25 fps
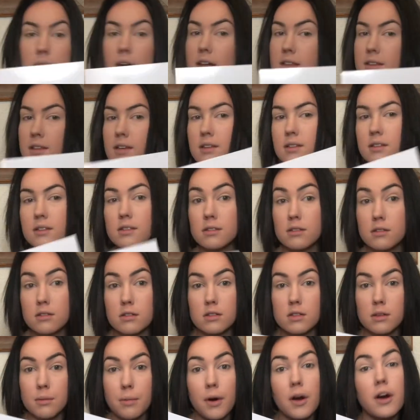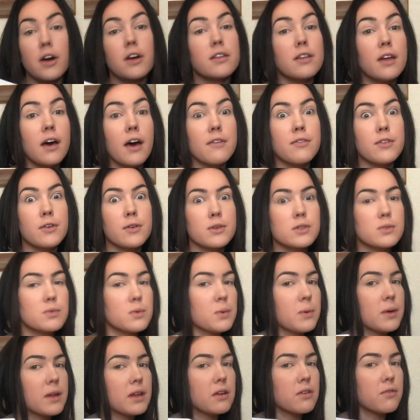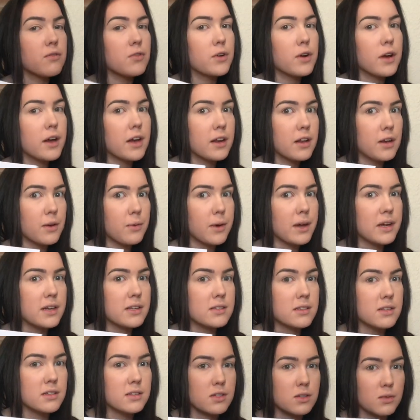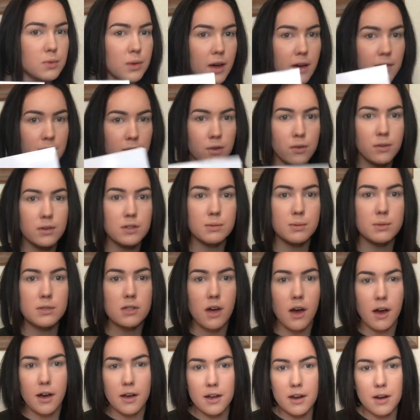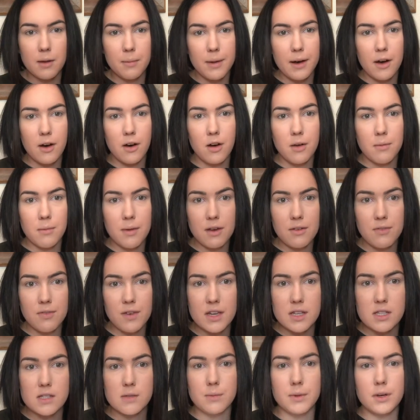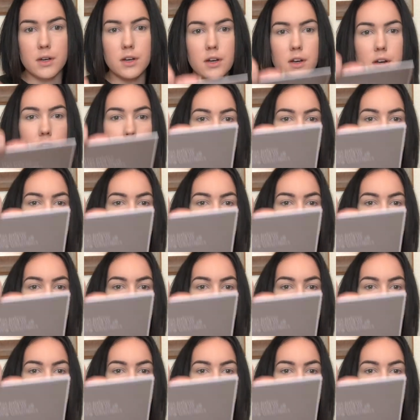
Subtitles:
I think this is the part that everyone's been waiting for anyways. This is what everyone's been talking about on my Facebook.